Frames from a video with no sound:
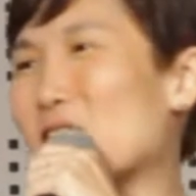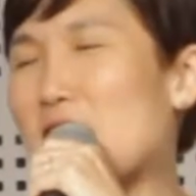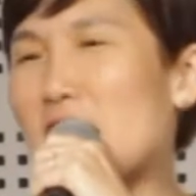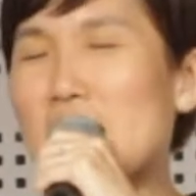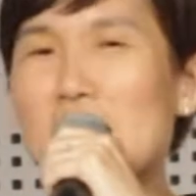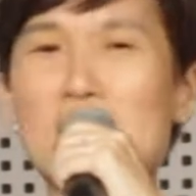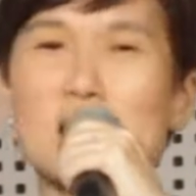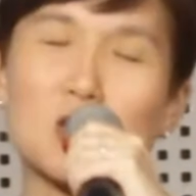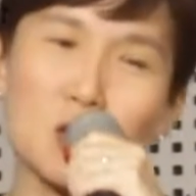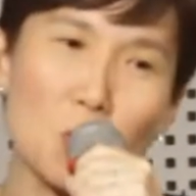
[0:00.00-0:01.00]
Okay,
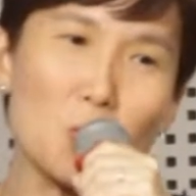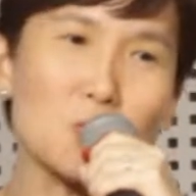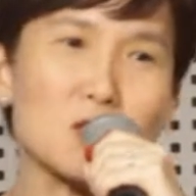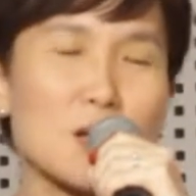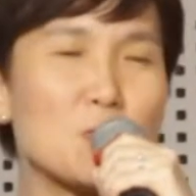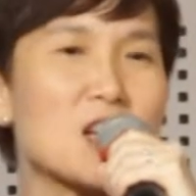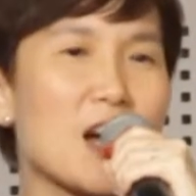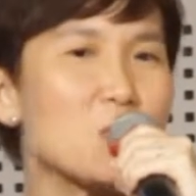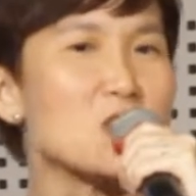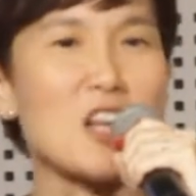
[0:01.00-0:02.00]
so
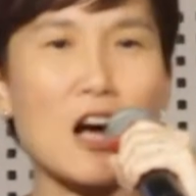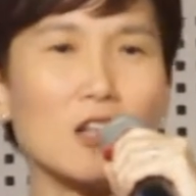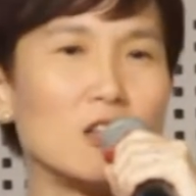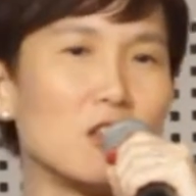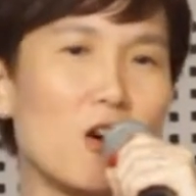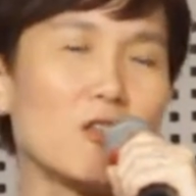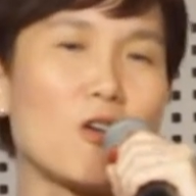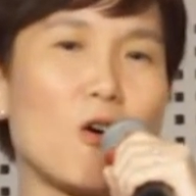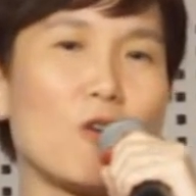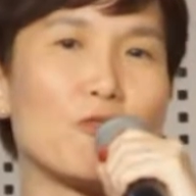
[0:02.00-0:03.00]
sometimes there are a lot
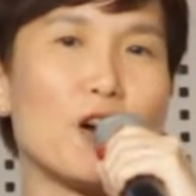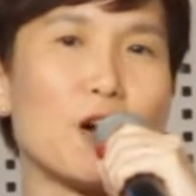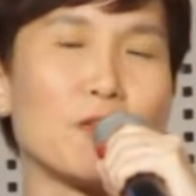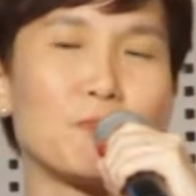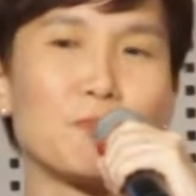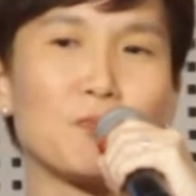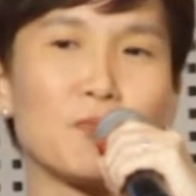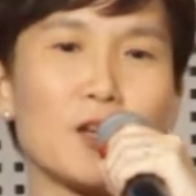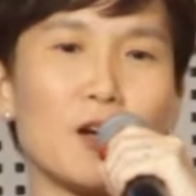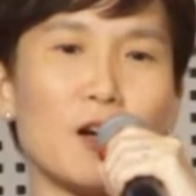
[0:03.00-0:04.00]
of
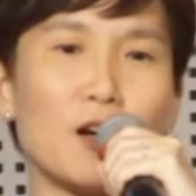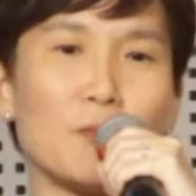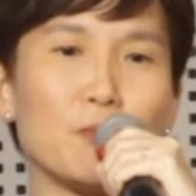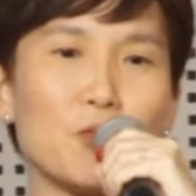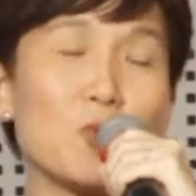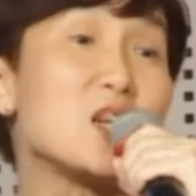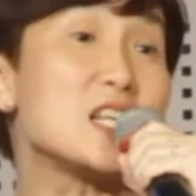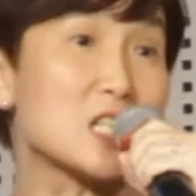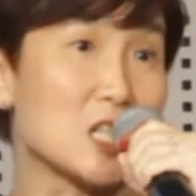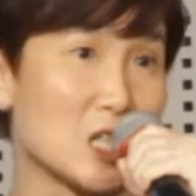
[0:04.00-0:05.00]

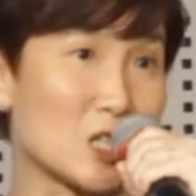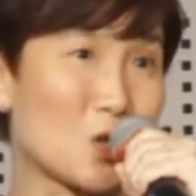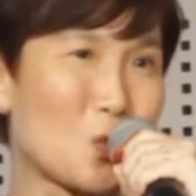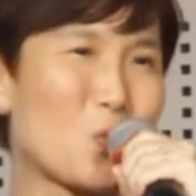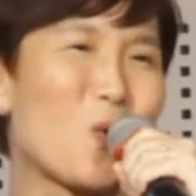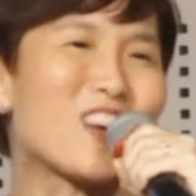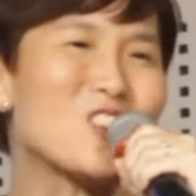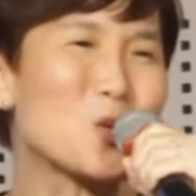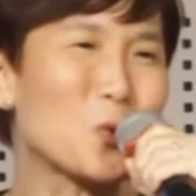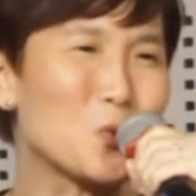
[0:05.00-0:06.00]
reasons why
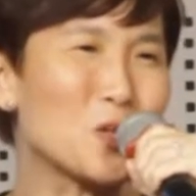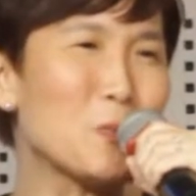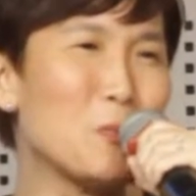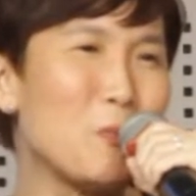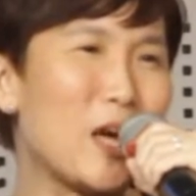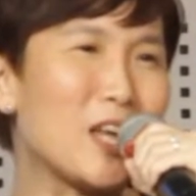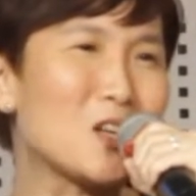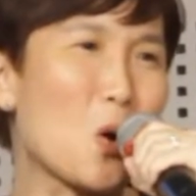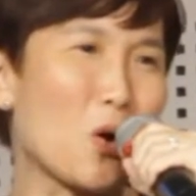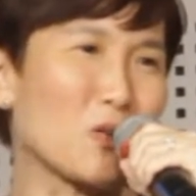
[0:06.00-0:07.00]
children may
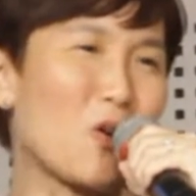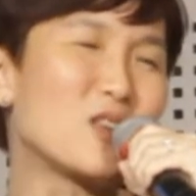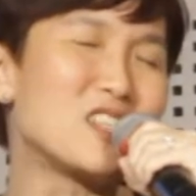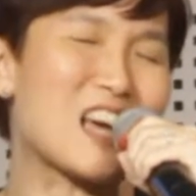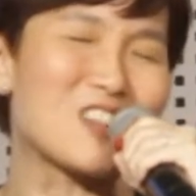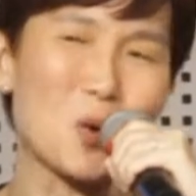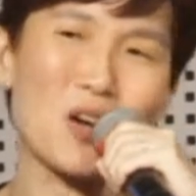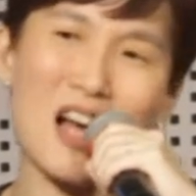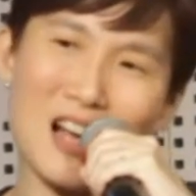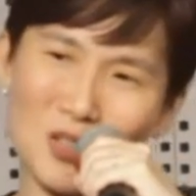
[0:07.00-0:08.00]
not or dare
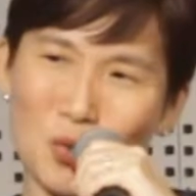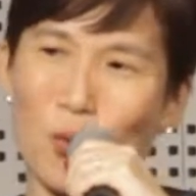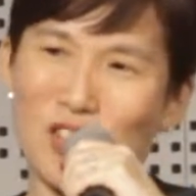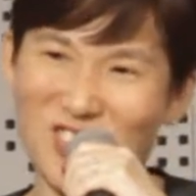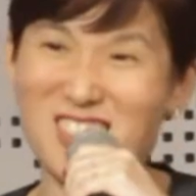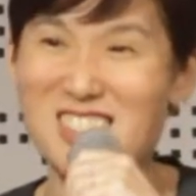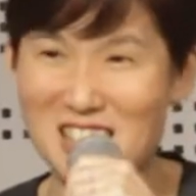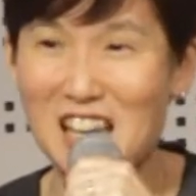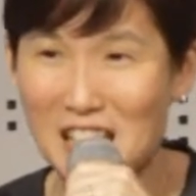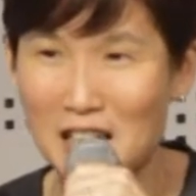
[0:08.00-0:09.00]
not ask questions
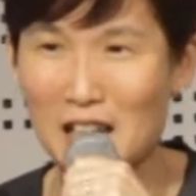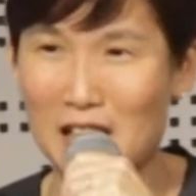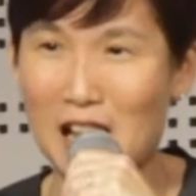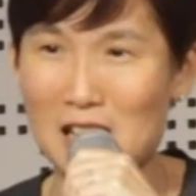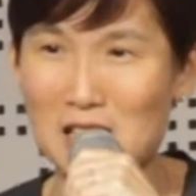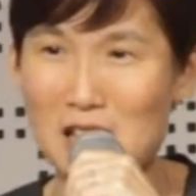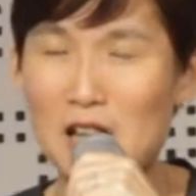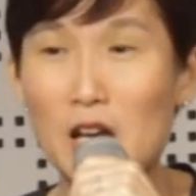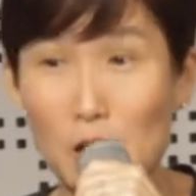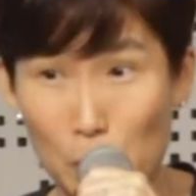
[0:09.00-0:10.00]
in the class.
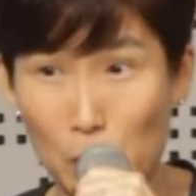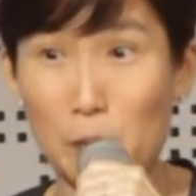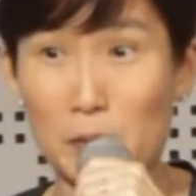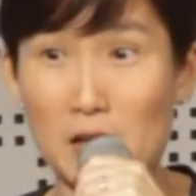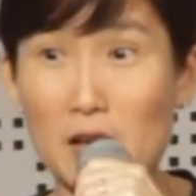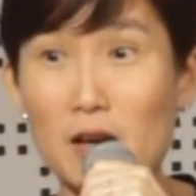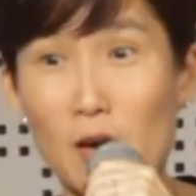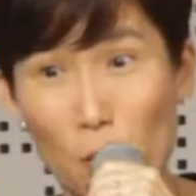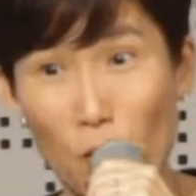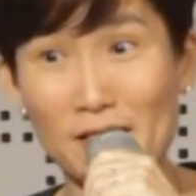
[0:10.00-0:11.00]
It could be,
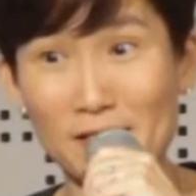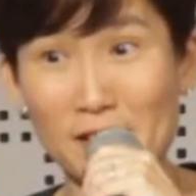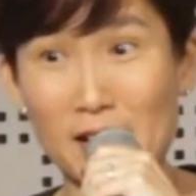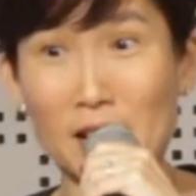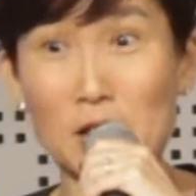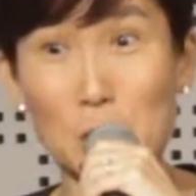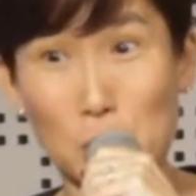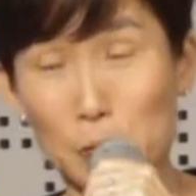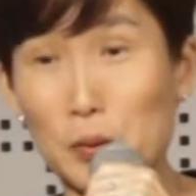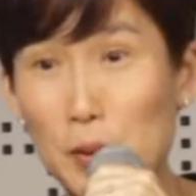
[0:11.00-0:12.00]
1, they
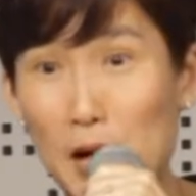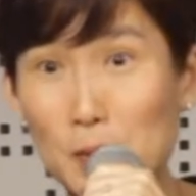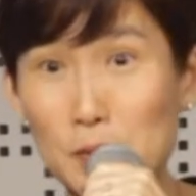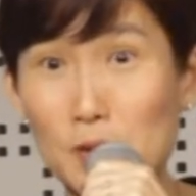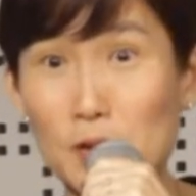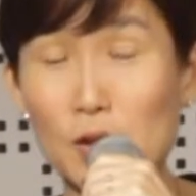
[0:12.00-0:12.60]
don't know how.